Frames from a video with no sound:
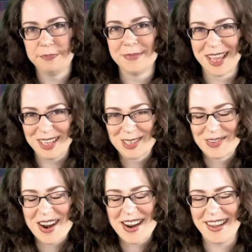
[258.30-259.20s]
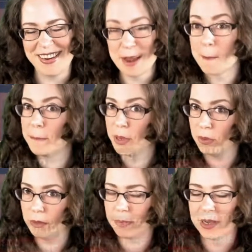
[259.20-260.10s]
That's right,
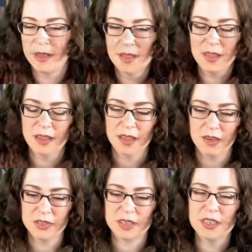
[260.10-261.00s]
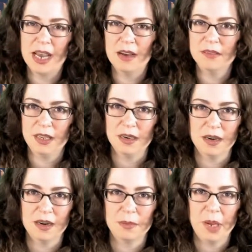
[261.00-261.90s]
poop. It was called Out
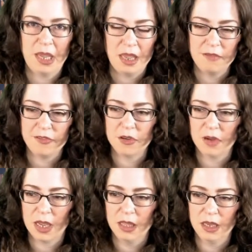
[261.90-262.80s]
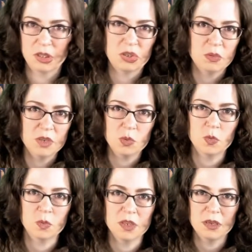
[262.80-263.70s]
There by Kate Folk. And like the stories were
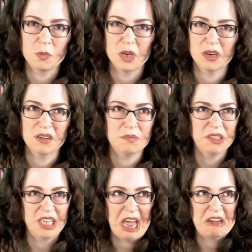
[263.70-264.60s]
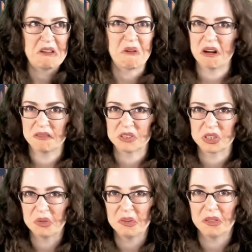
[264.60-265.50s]
really weird, but they had no heart and
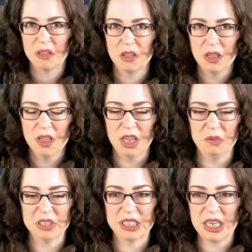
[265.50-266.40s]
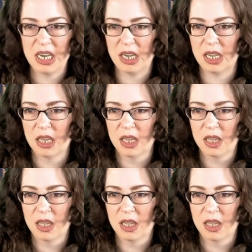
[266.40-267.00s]
soul. It was like,